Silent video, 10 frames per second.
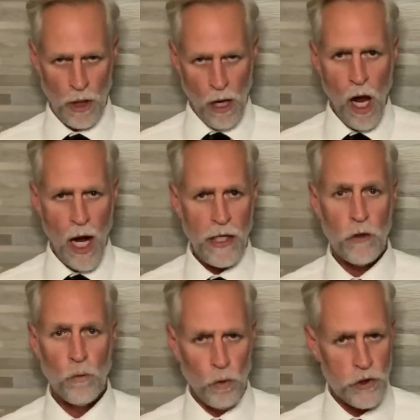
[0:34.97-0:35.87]

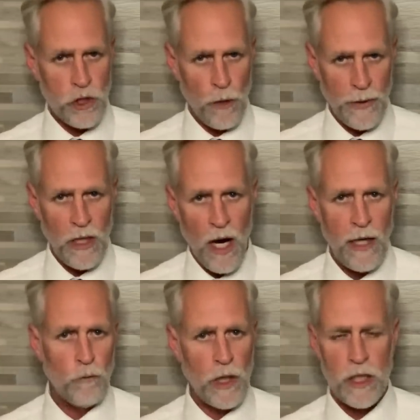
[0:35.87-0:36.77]
Iron will sharpen
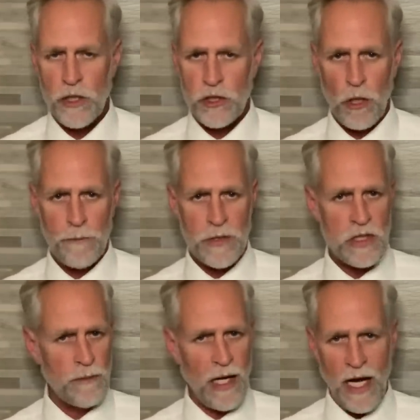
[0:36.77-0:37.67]
iron. We're going to sharpen
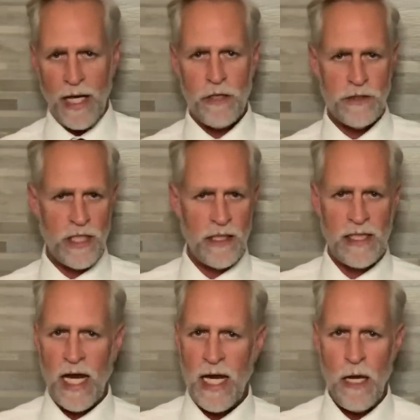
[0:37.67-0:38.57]
some iron
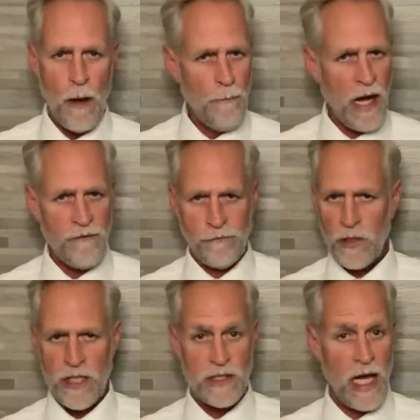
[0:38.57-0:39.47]
today, my
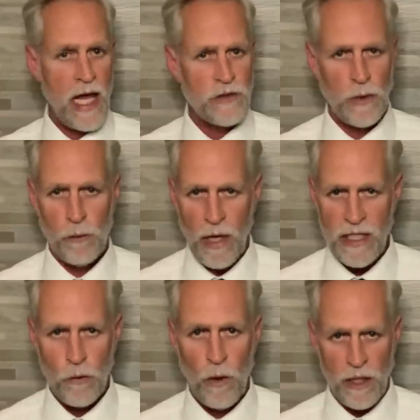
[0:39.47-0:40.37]
friends, as we
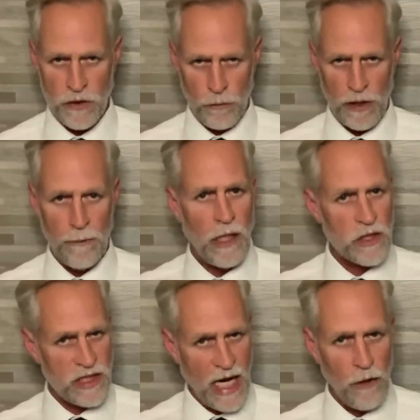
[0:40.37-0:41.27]
raise awareness, ring the bell,
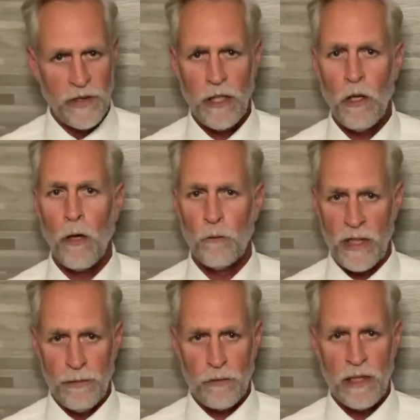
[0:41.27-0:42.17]
sound the alarm,
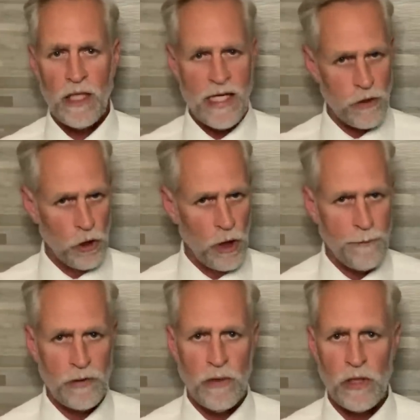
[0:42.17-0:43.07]
read between the lines, look
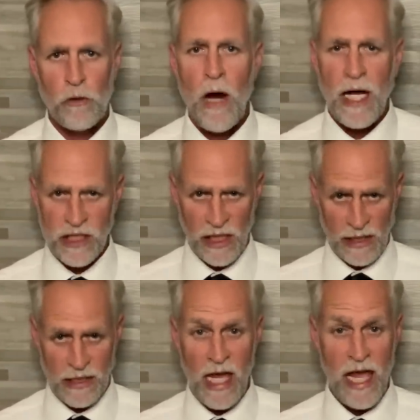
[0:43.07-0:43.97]
between the cracks,
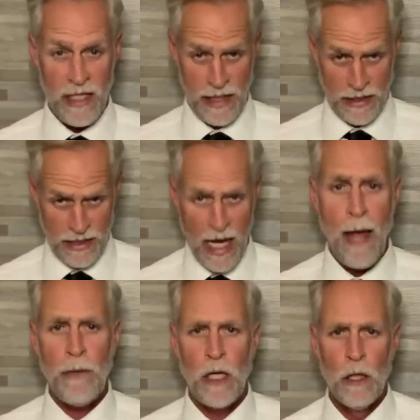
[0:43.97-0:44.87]
and, and
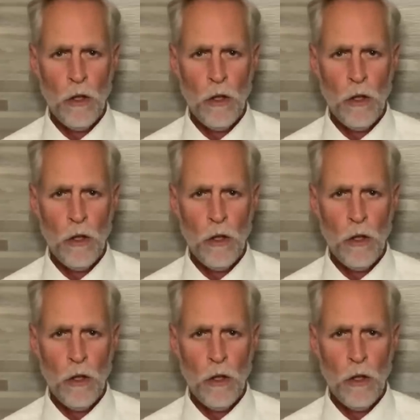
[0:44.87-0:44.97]
examine